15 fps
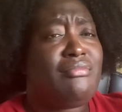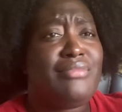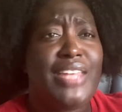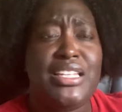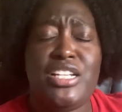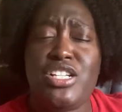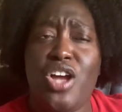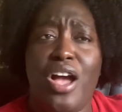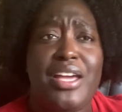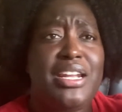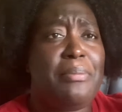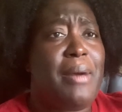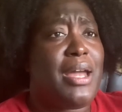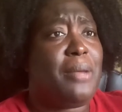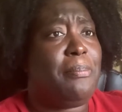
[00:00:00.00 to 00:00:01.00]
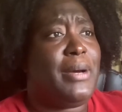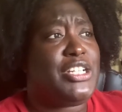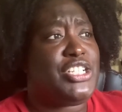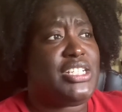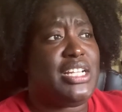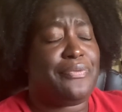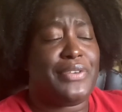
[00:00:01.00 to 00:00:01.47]
They're talking about a bunch
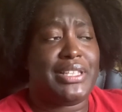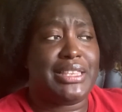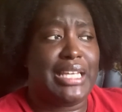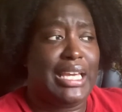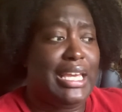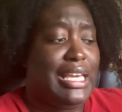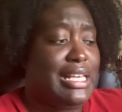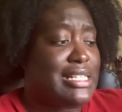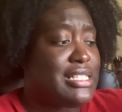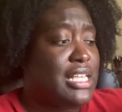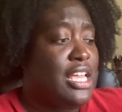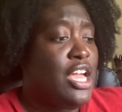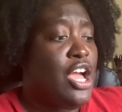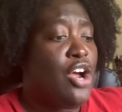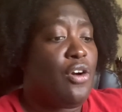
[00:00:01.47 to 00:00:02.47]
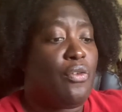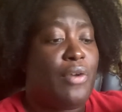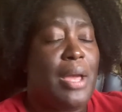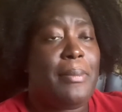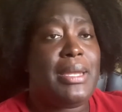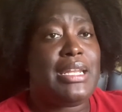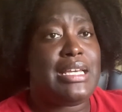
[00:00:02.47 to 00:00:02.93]
of different things,
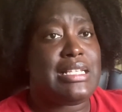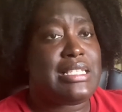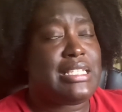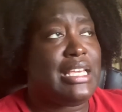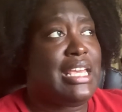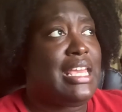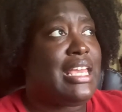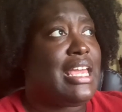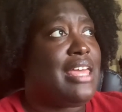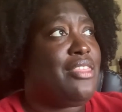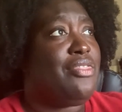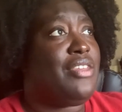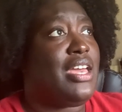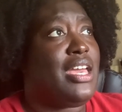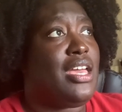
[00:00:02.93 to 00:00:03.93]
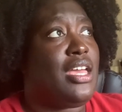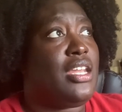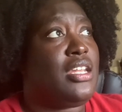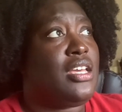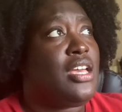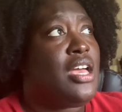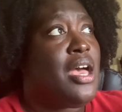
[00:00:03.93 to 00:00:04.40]
reminiscing, and
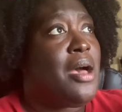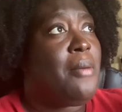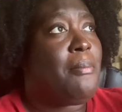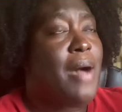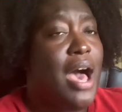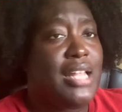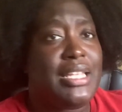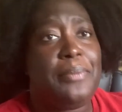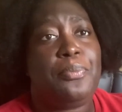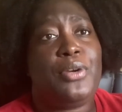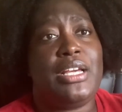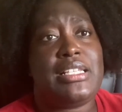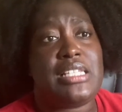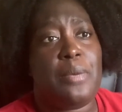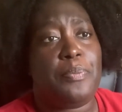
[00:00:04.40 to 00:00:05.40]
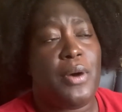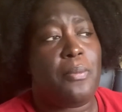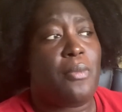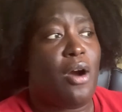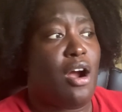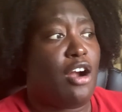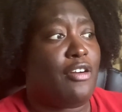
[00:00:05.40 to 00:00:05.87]
then Molly brings up
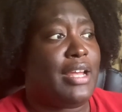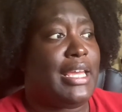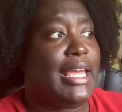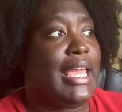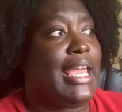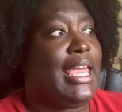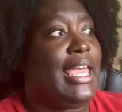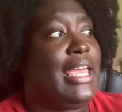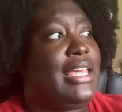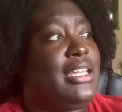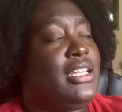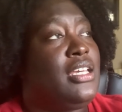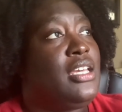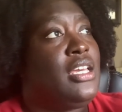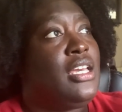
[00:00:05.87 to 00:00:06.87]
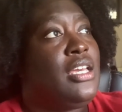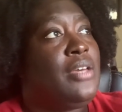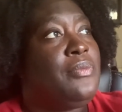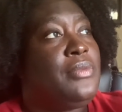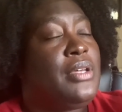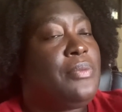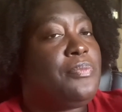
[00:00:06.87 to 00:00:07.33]
Amari, and
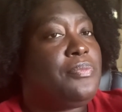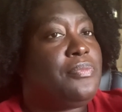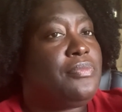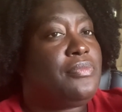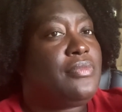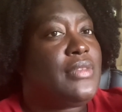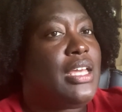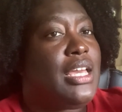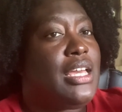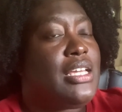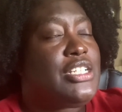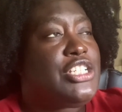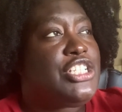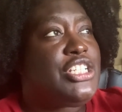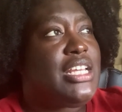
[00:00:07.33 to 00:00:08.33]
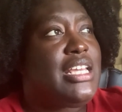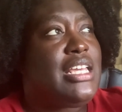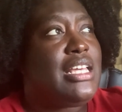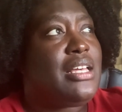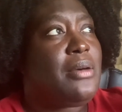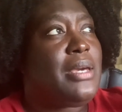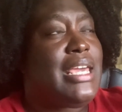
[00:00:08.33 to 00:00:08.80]

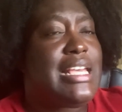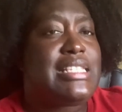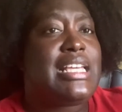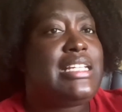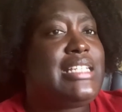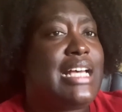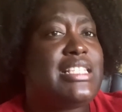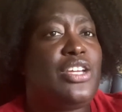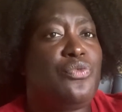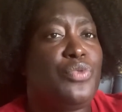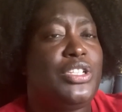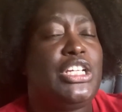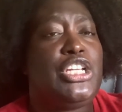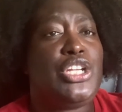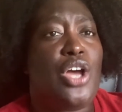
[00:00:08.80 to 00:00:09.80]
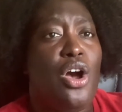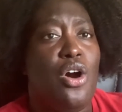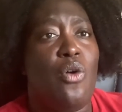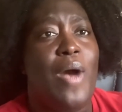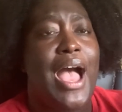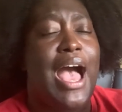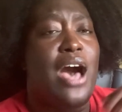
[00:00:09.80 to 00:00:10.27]
Issa doesn't really know
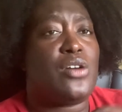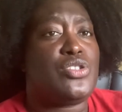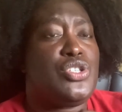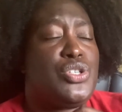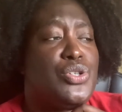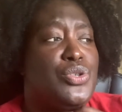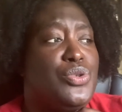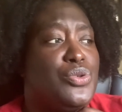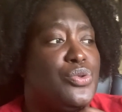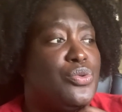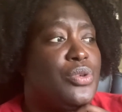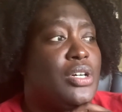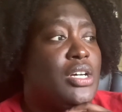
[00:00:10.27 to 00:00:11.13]
how to